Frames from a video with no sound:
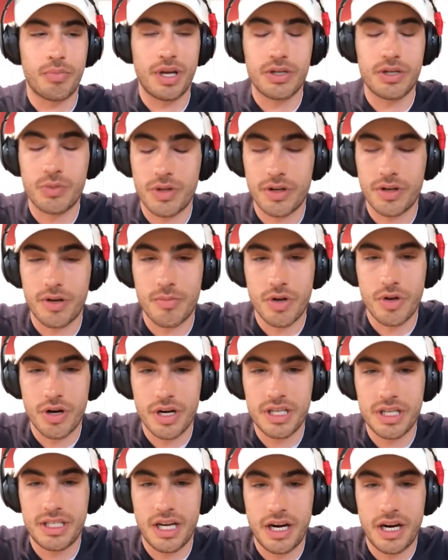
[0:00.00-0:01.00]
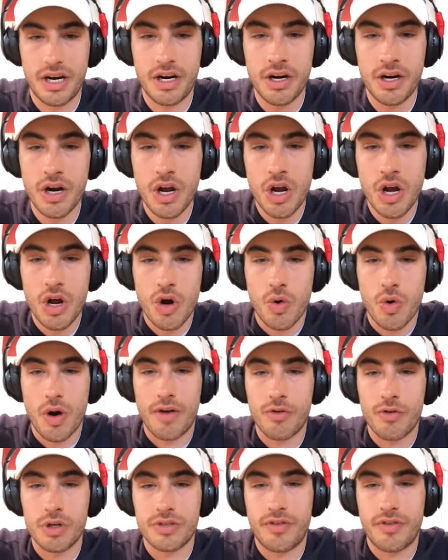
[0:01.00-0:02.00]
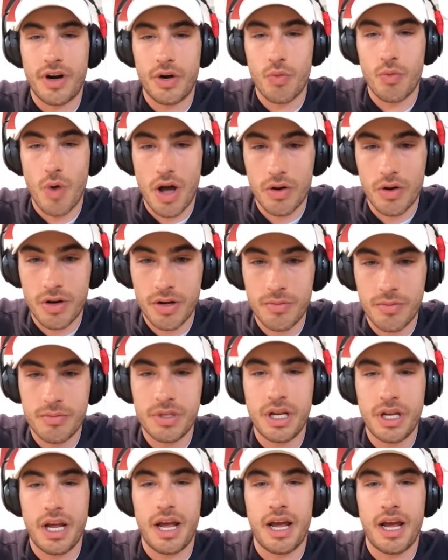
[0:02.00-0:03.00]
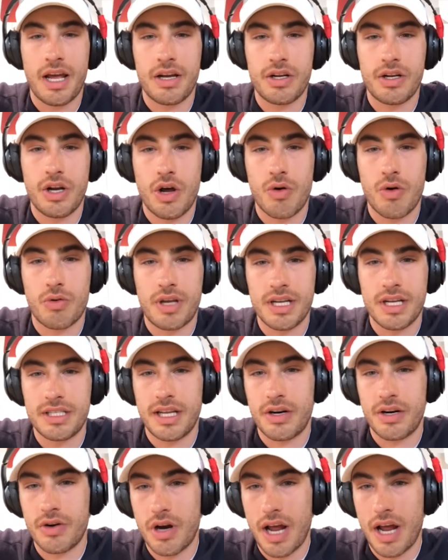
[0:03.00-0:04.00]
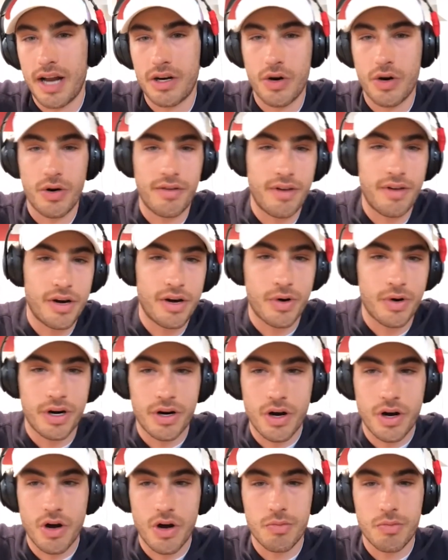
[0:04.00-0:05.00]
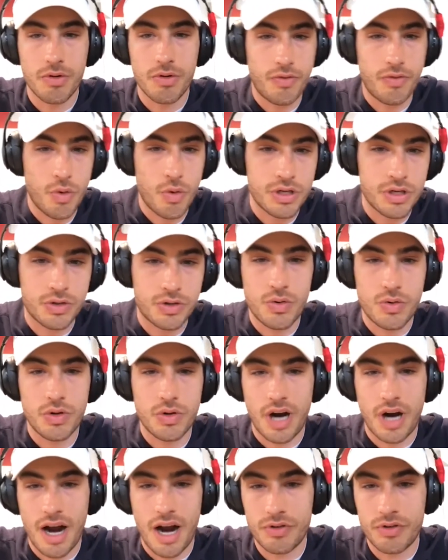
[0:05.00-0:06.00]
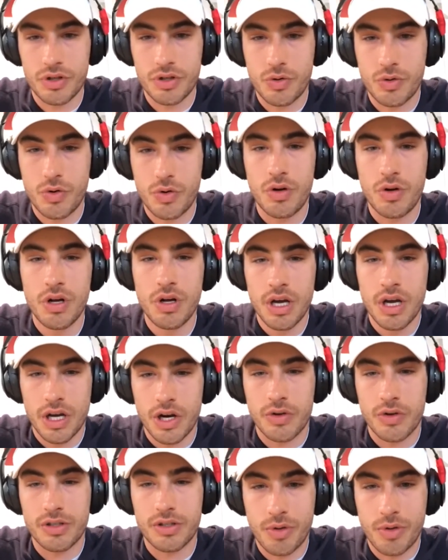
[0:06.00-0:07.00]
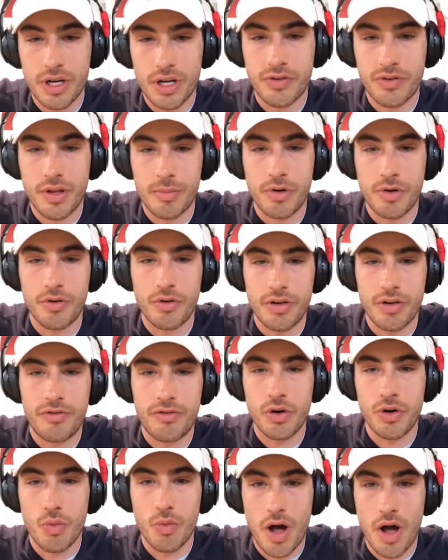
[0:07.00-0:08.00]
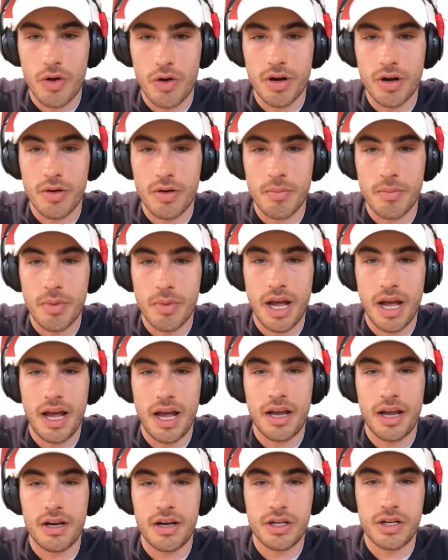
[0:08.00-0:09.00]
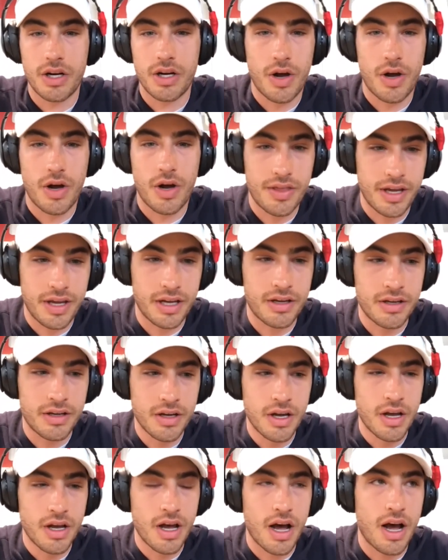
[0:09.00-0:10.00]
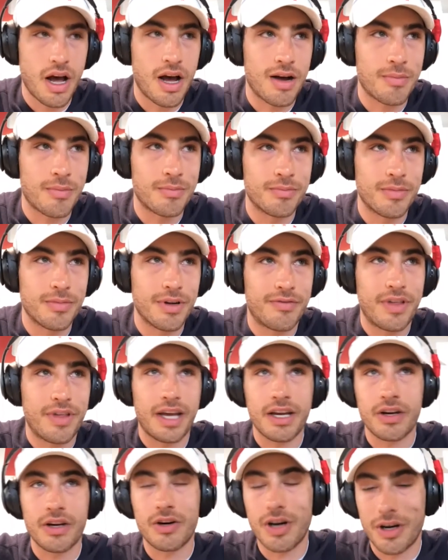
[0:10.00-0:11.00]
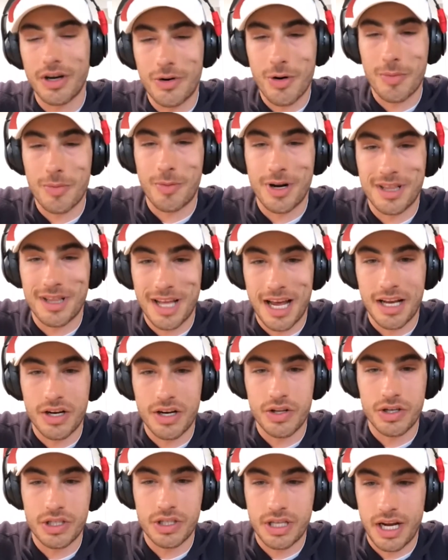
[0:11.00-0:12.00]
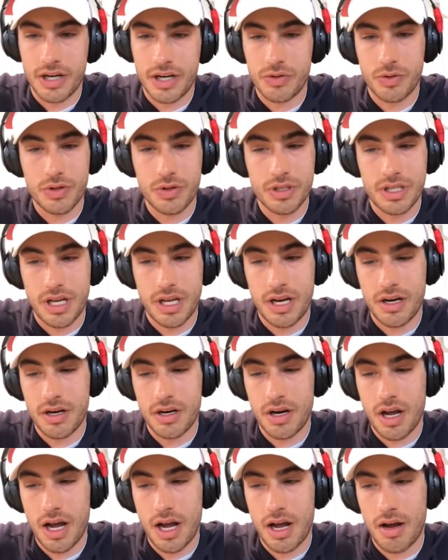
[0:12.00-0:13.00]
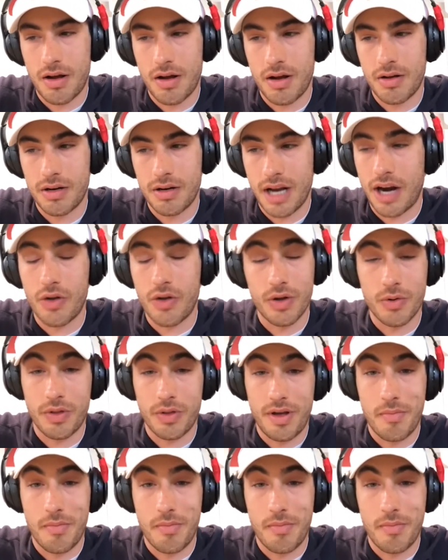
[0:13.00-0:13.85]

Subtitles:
place with a community center where everyone's very welcomed and, kids that don't have anywhere to go before school or after school, it's a place for them to really feel welcome. And, I think if they can incorporate that into their schedules, then not only will